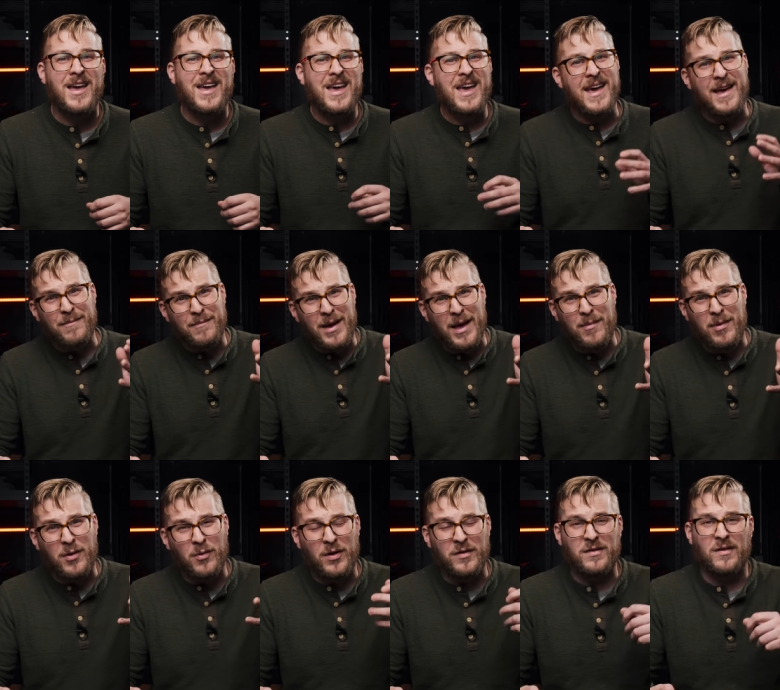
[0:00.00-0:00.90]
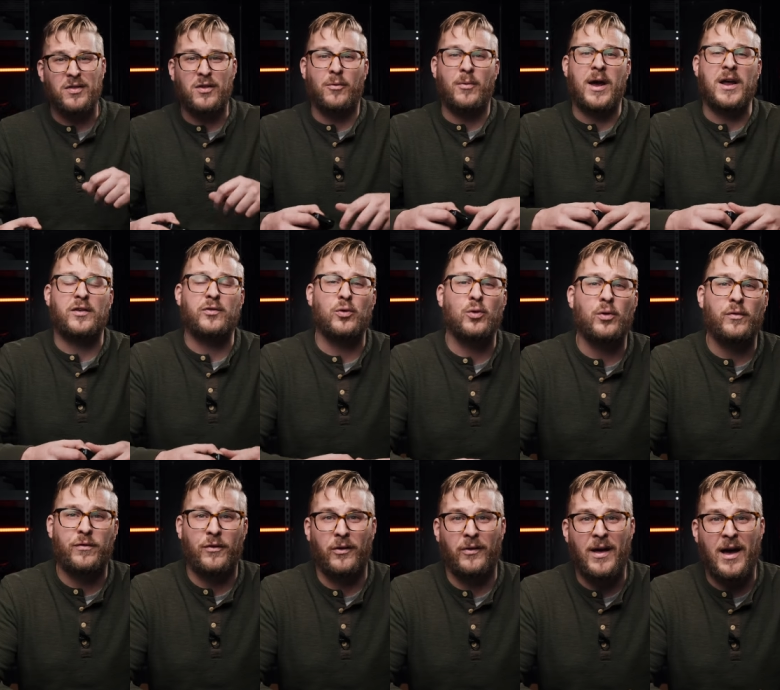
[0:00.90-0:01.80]
it maybe wasn't the right tool
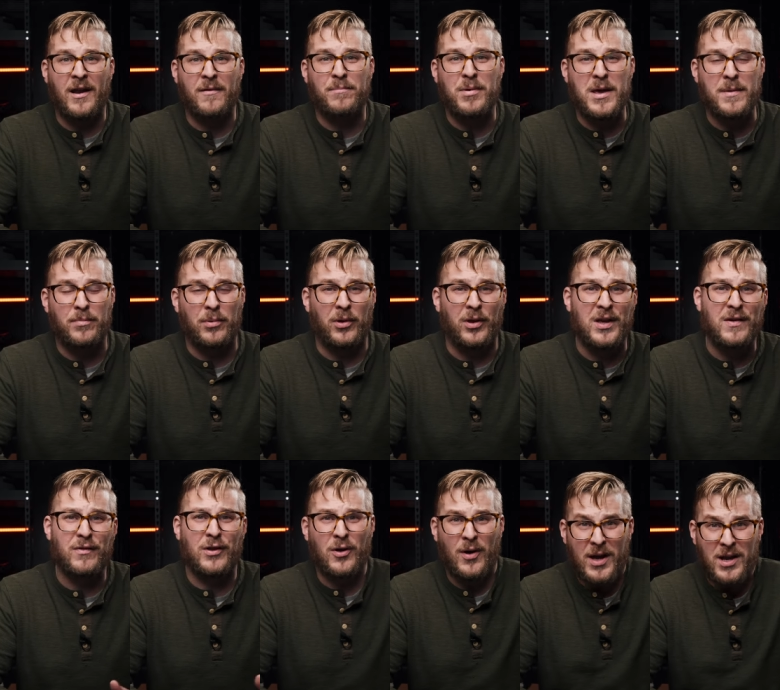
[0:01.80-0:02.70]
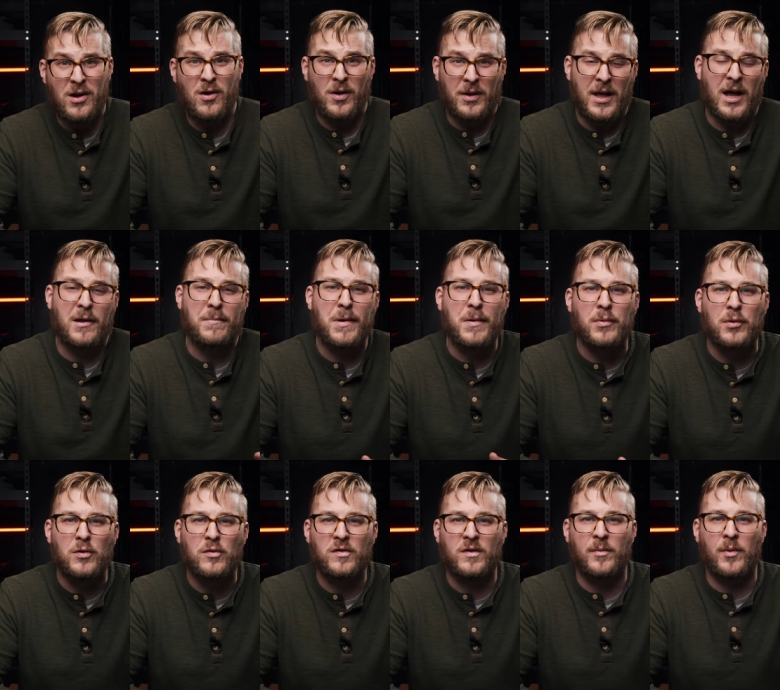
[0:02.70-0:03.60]
for a lot of people, even though I know a lot of
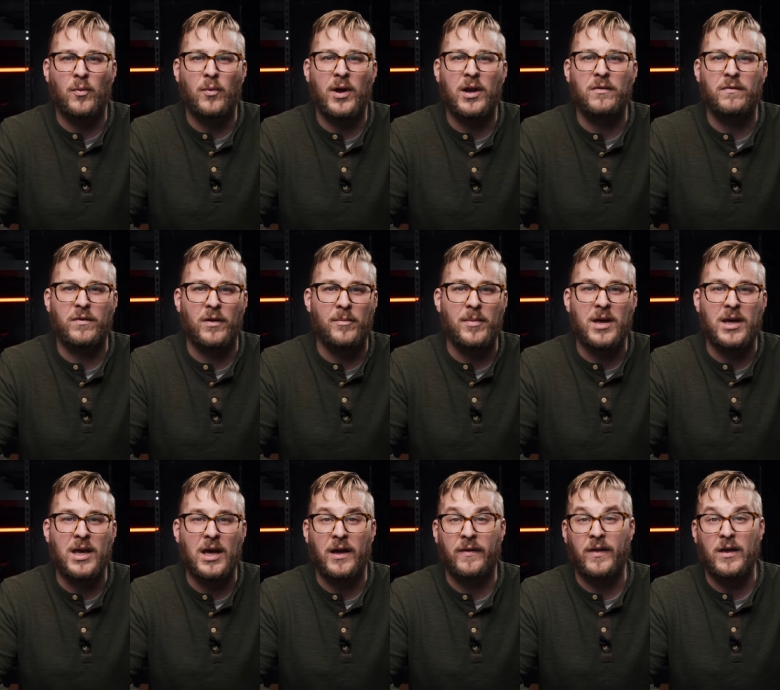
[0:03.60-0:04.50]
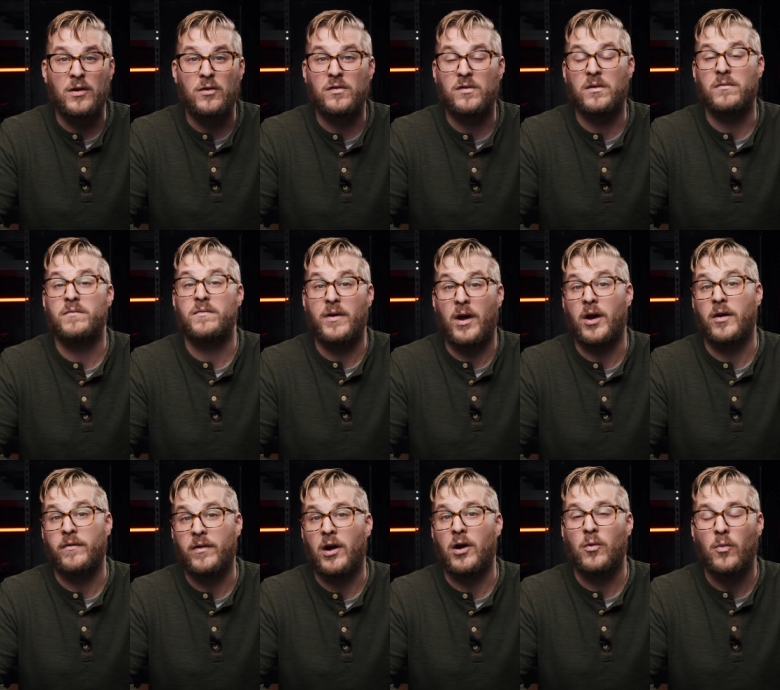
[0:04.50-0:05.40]
people use them at wedding filmmaking and they use them
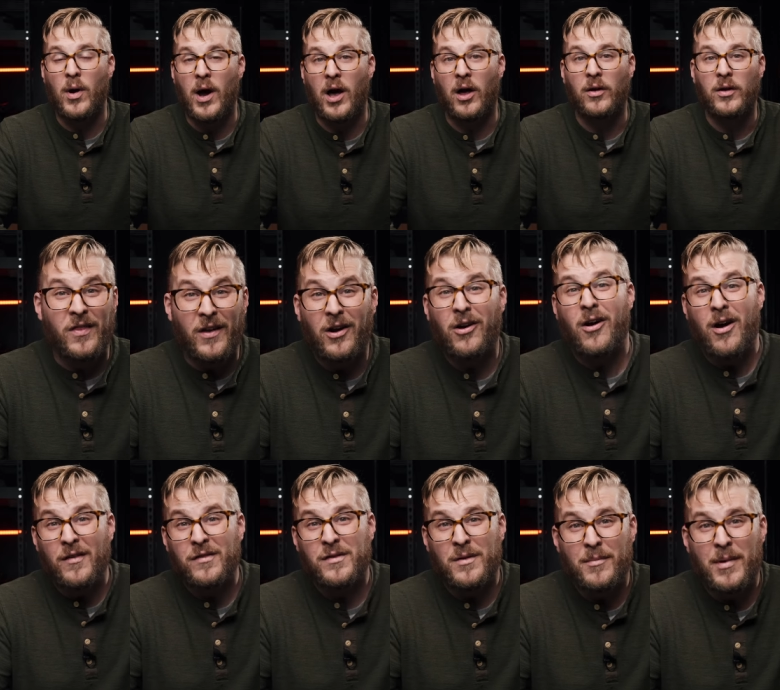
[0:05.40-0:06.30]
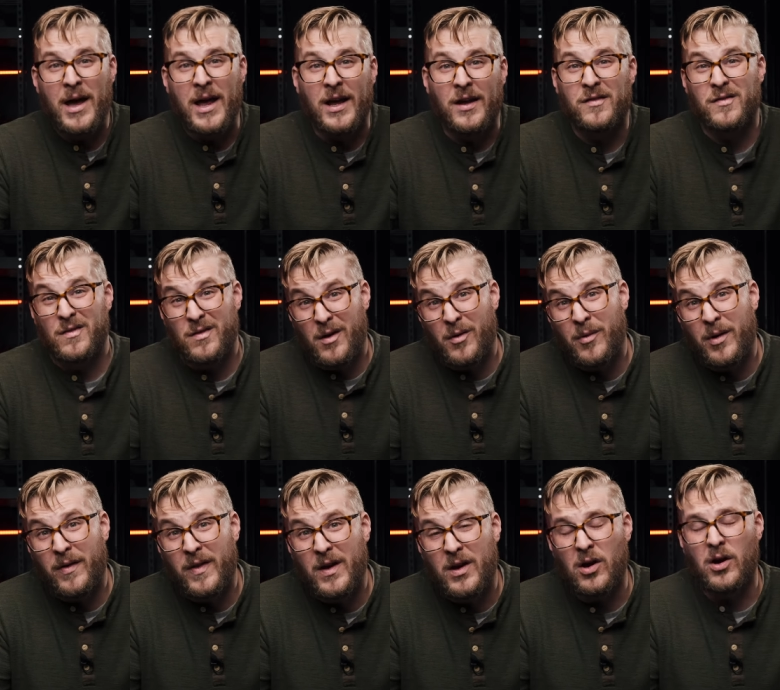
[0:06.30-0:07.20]
very, very well. They're awesome mics, they're
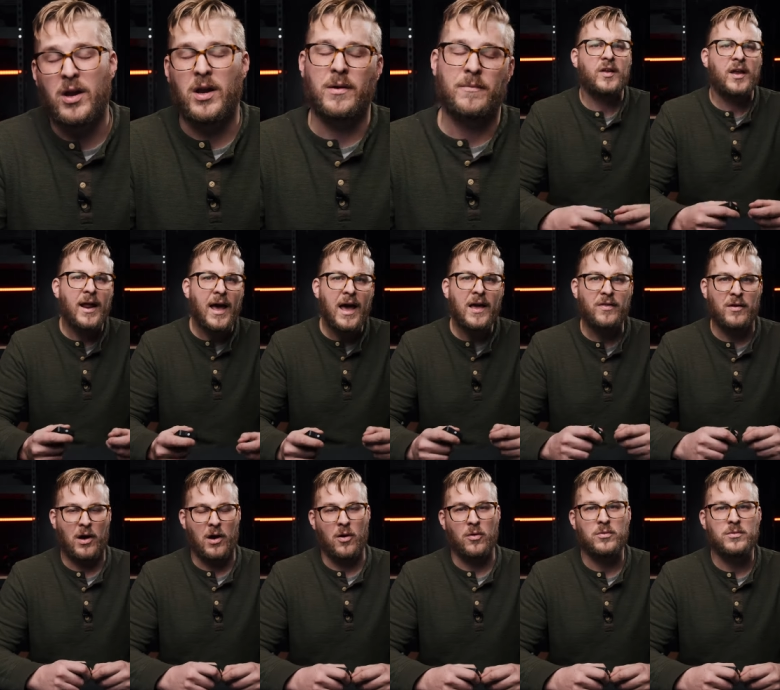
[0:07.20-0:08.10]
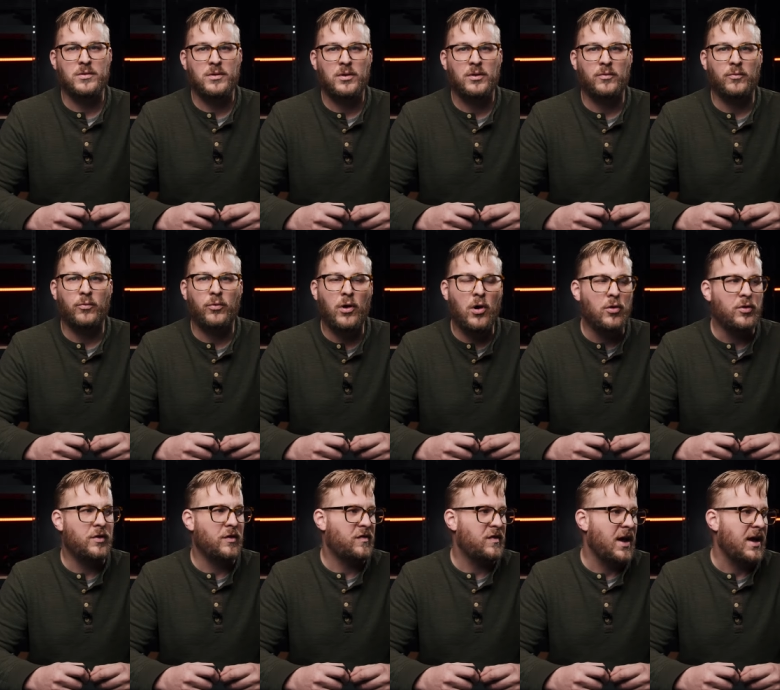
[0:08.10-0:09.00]
really good. Today though,
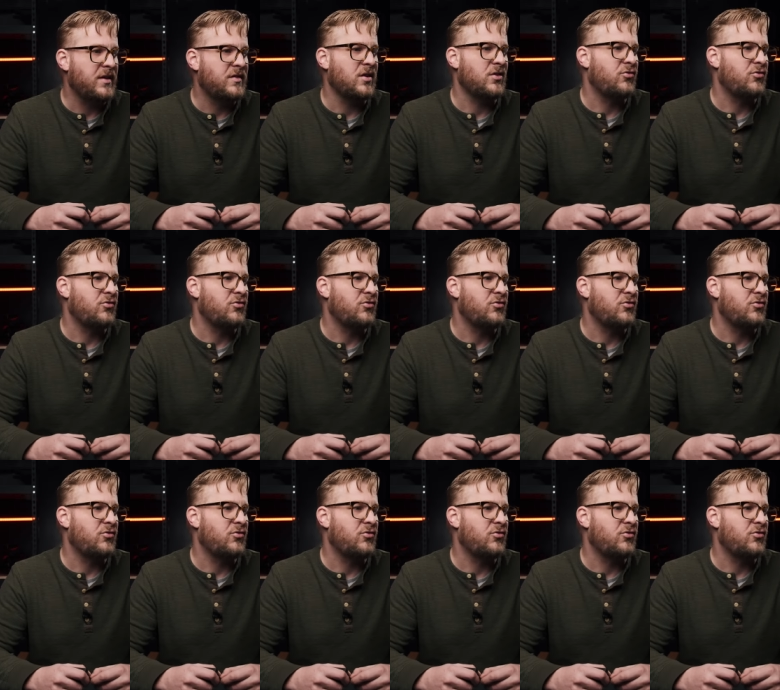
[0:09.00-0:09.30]
Rode decided to